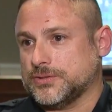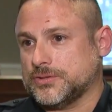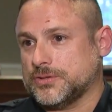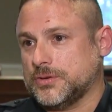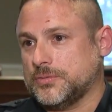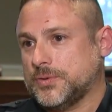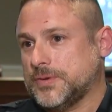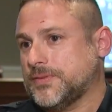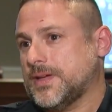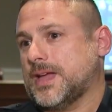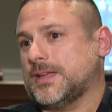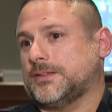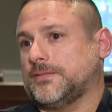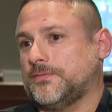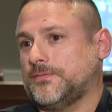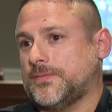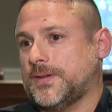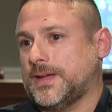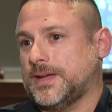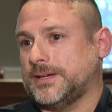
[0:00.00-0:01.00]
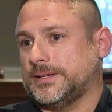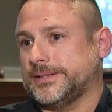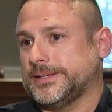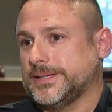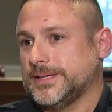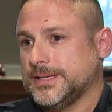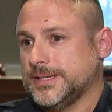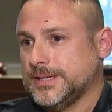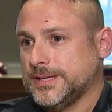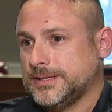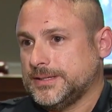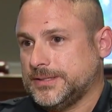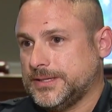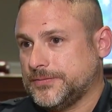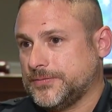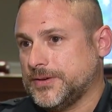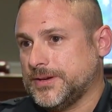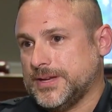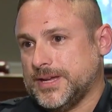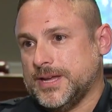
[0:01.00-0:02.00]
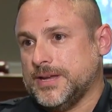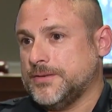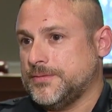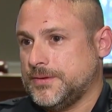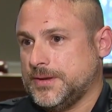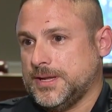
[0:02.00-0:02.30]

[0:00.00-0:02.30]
So we've had to find different in